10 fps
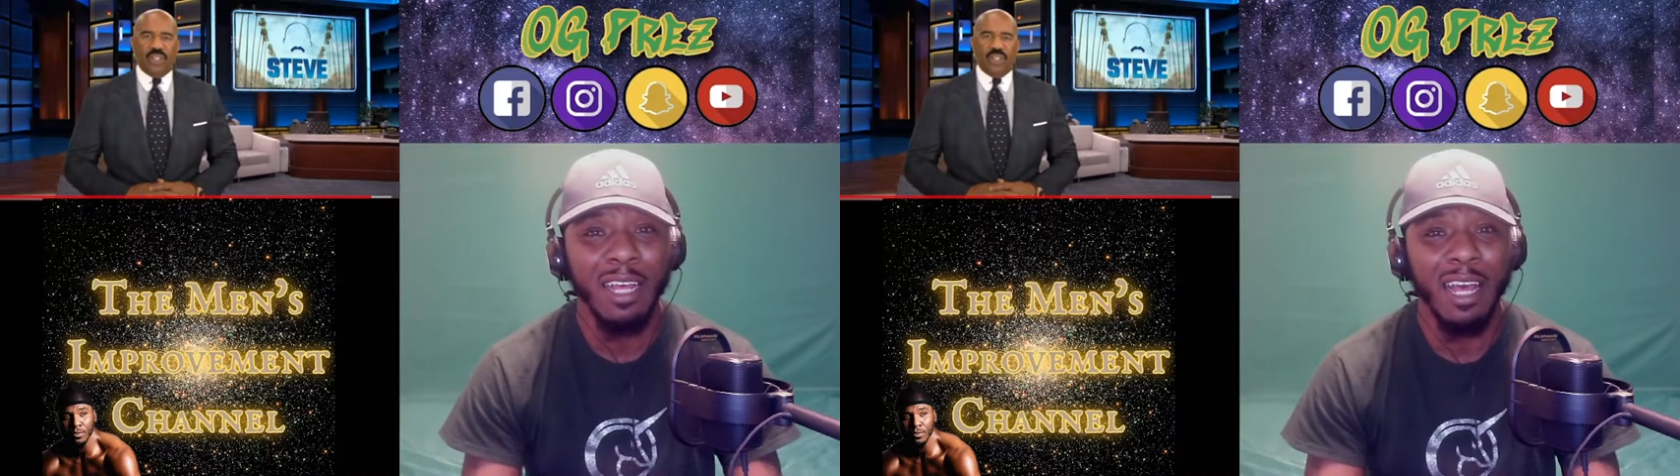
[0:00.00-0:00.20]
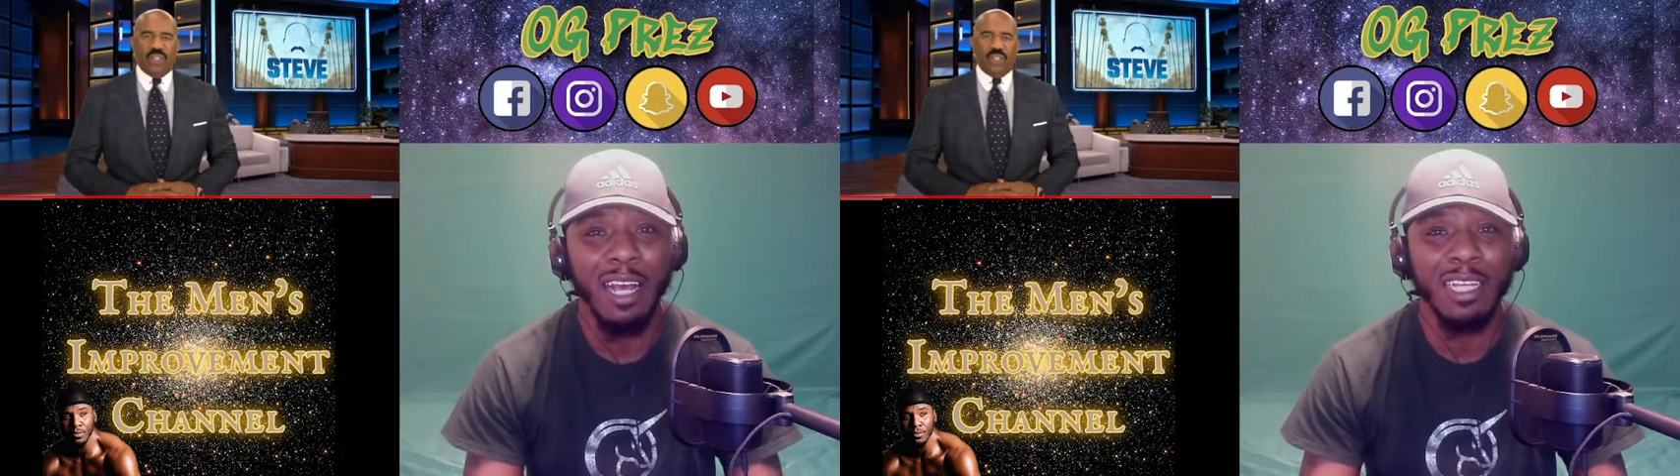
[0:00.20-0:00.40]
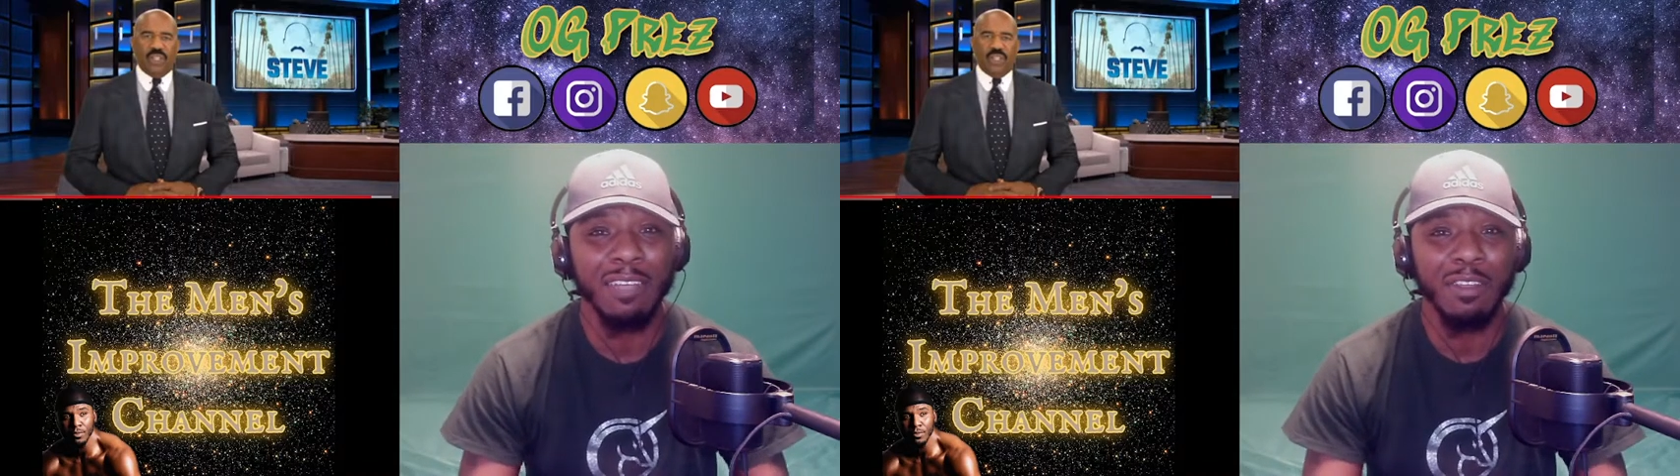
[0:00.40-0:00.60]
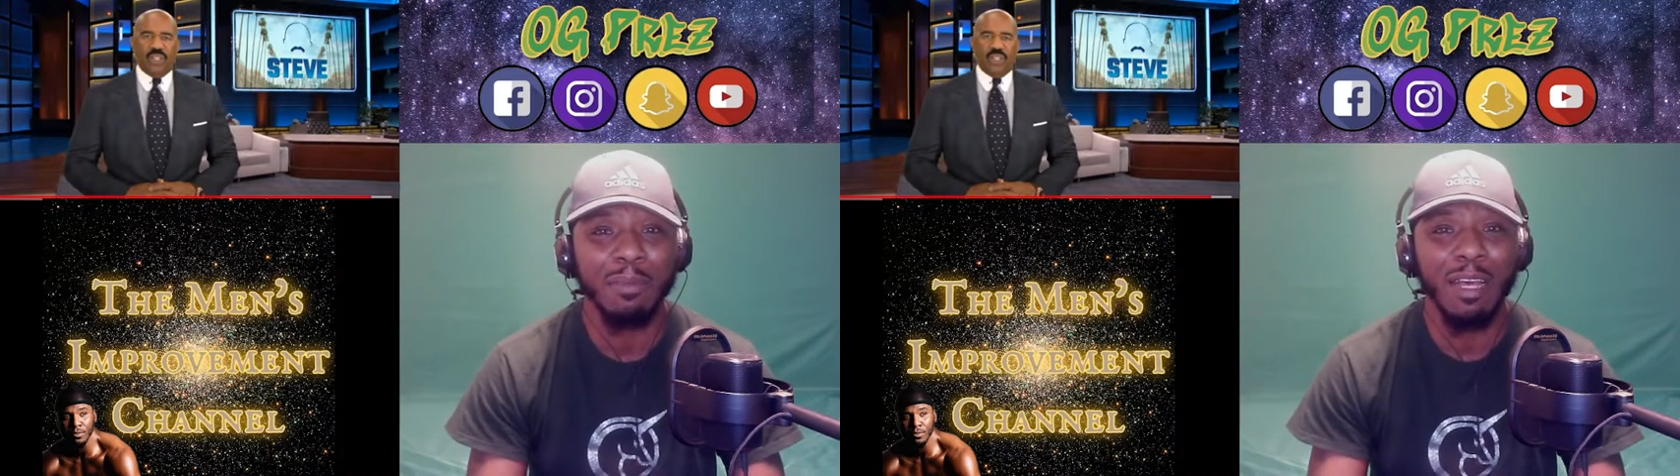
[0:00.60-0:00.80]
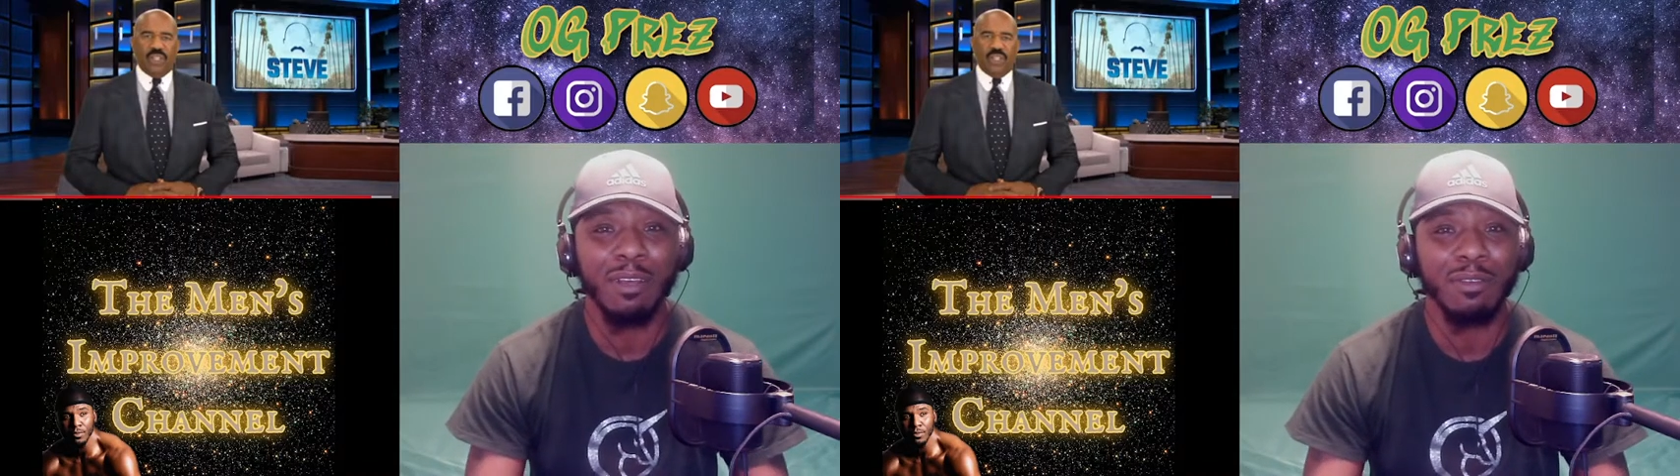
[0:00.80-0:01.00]
I'll give you
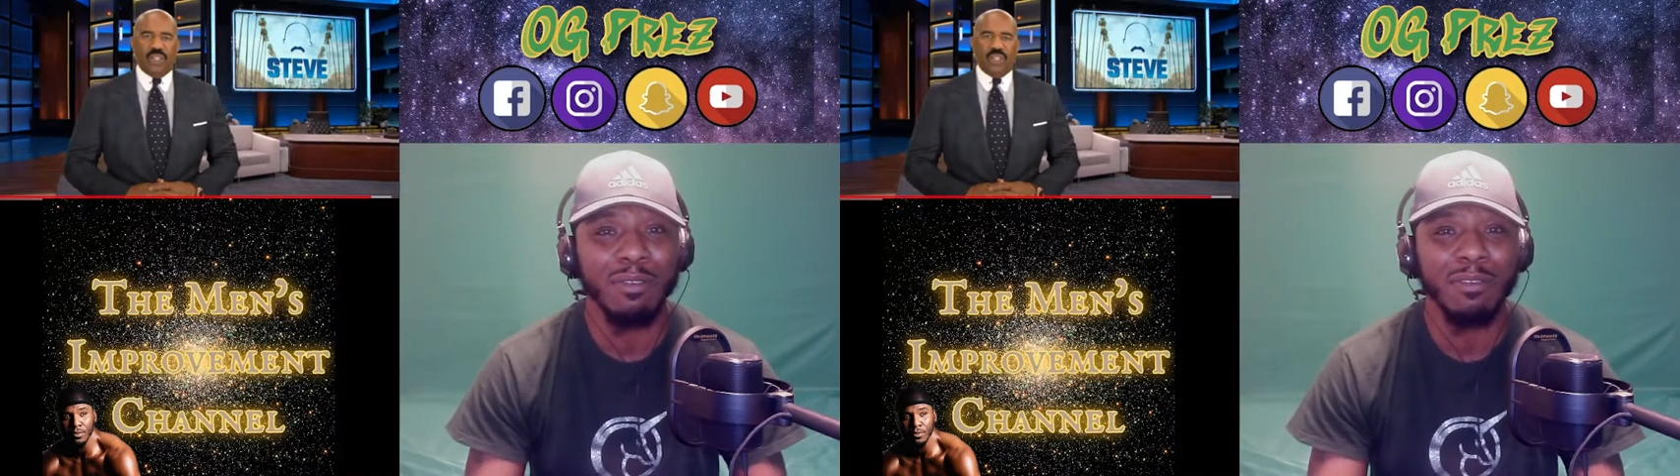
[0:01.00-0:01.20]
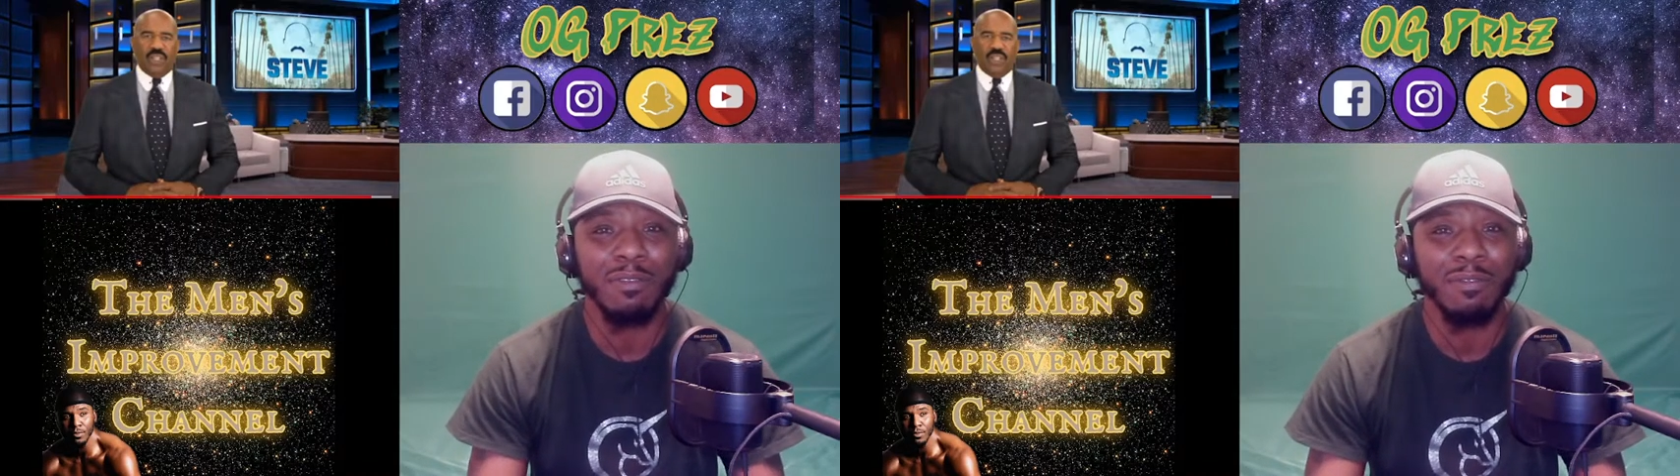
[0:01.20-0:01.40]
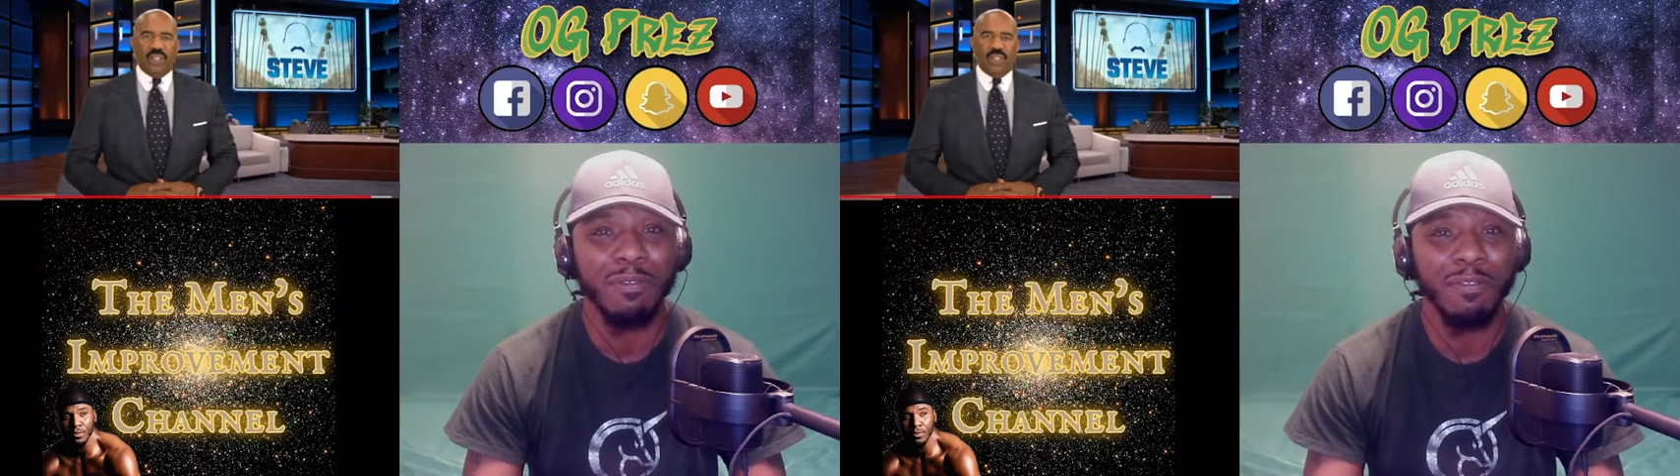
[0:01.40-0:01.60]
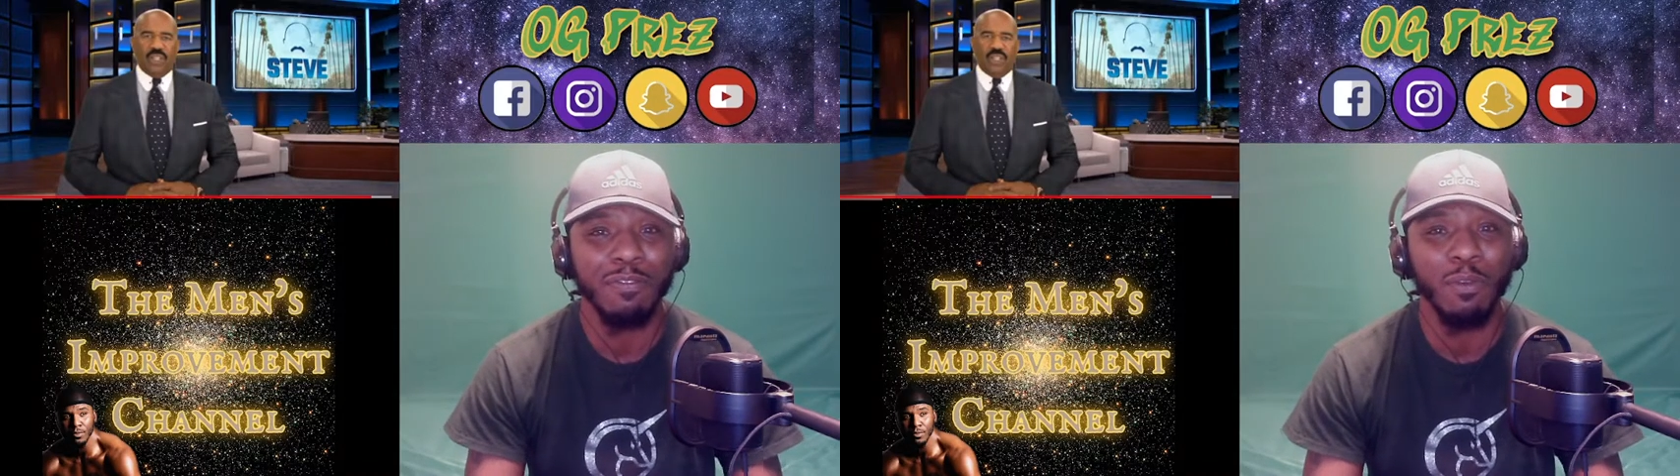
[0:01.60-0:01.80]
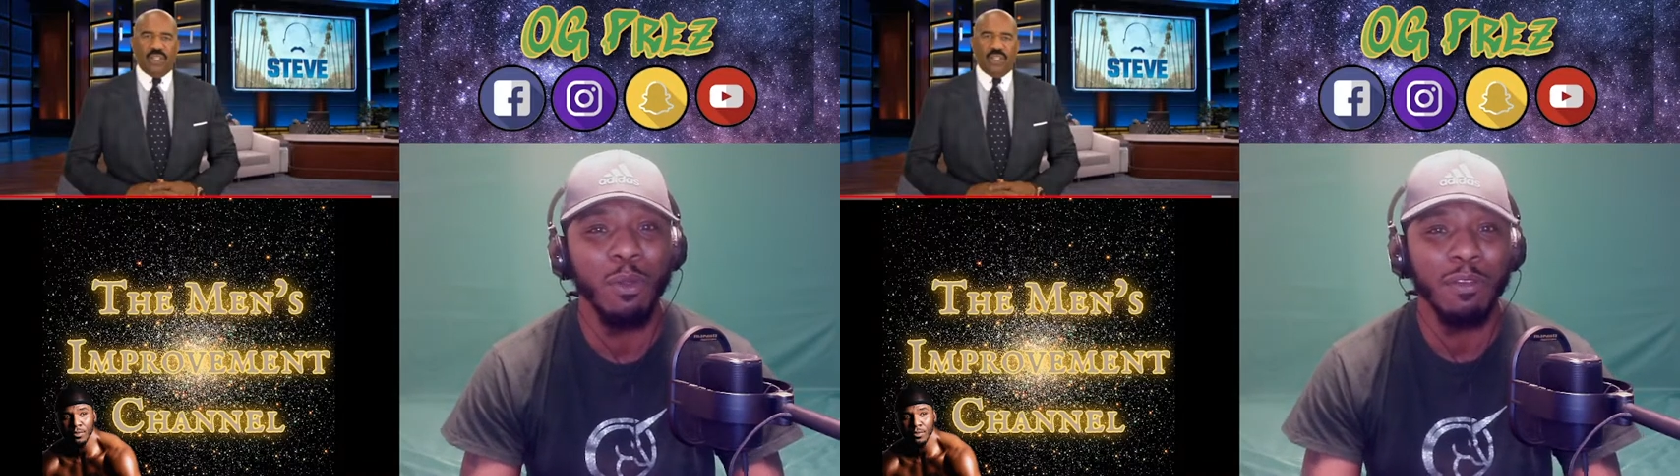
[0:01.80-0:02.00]
about
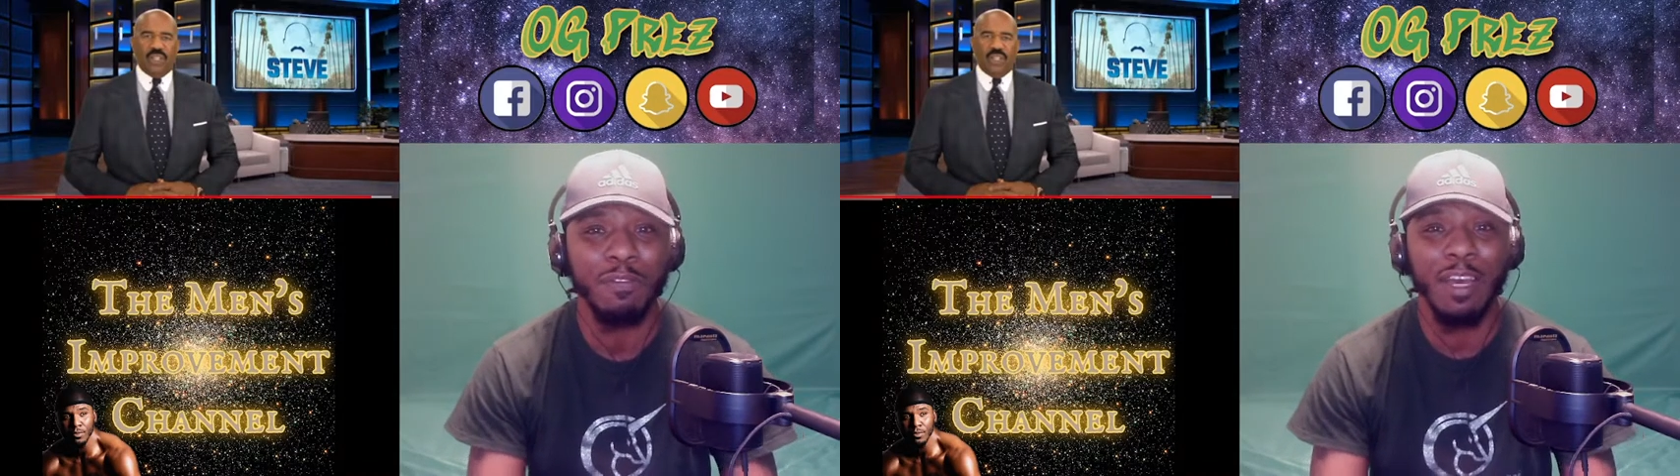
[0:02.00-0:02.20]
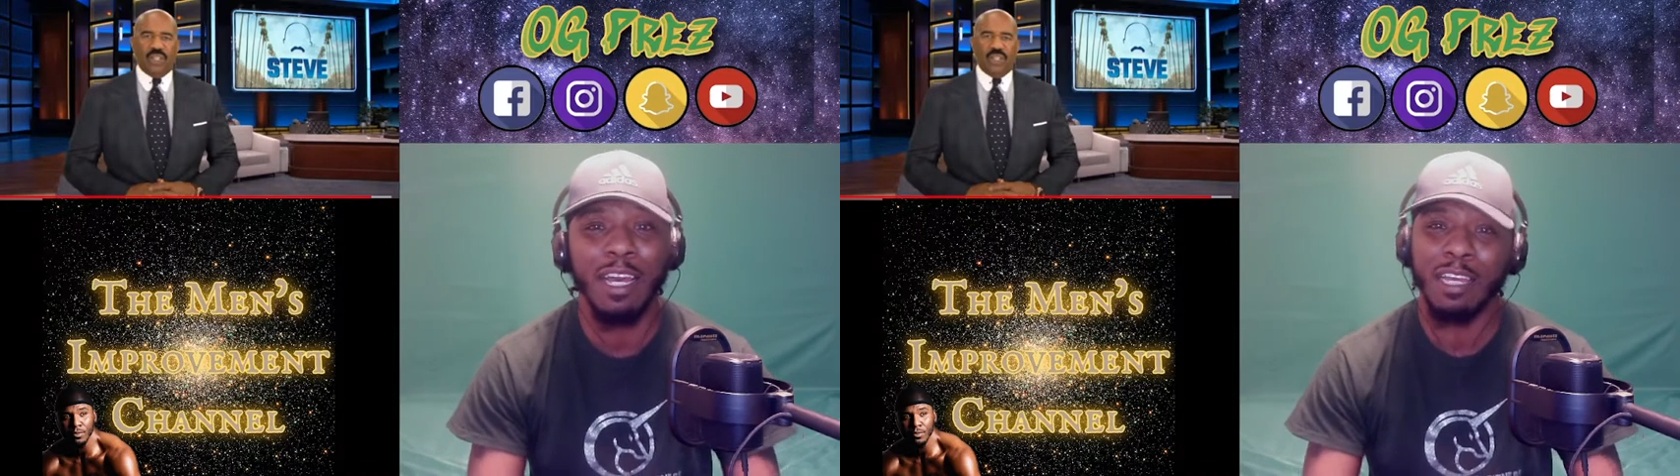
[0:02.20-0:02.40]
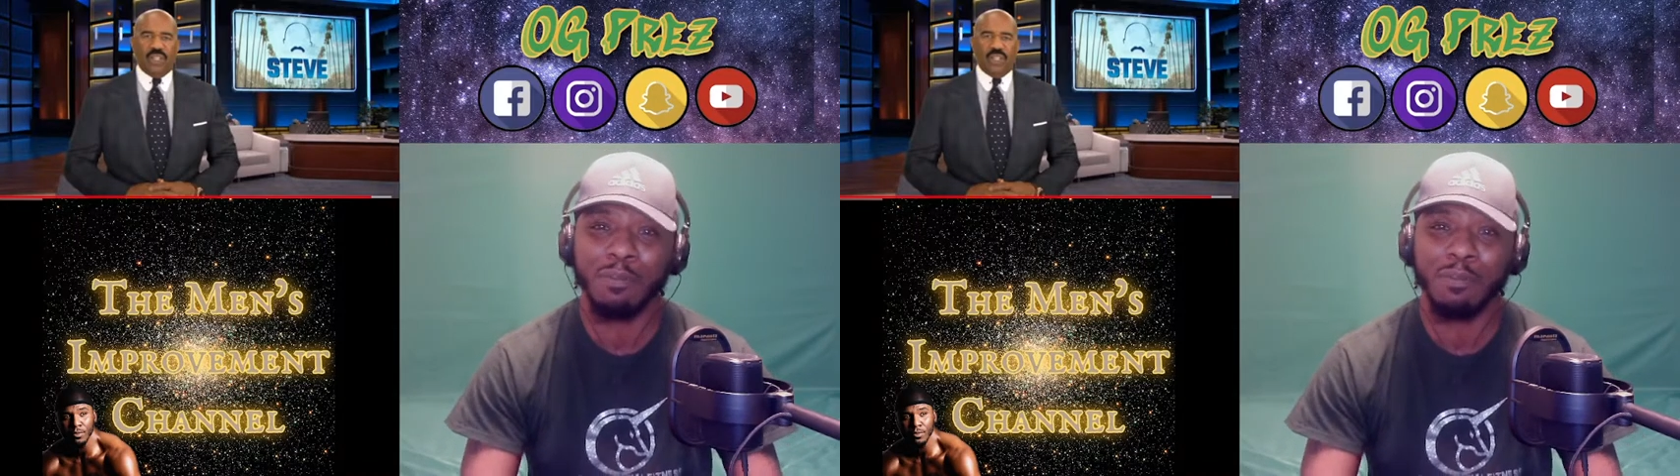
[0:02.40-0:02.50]
4 or 5